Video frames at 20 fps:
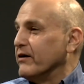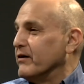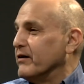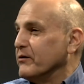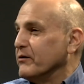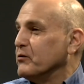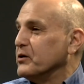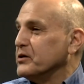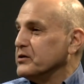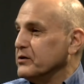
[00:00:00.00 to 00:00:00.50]
It
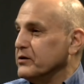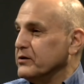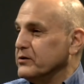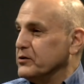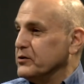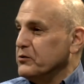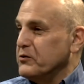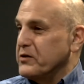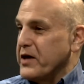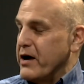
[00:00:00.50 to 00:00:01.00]
wasn't in
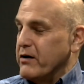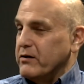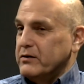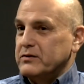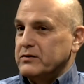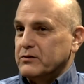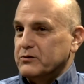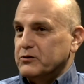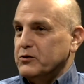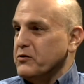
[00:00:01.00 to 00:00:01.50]
2000, until
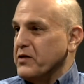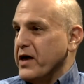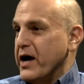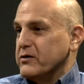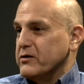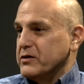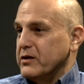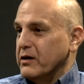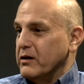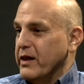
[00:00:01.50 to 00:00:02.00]

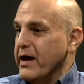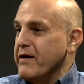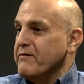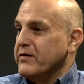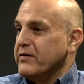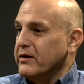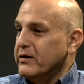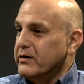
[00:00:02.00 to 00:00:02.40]
2011. Right.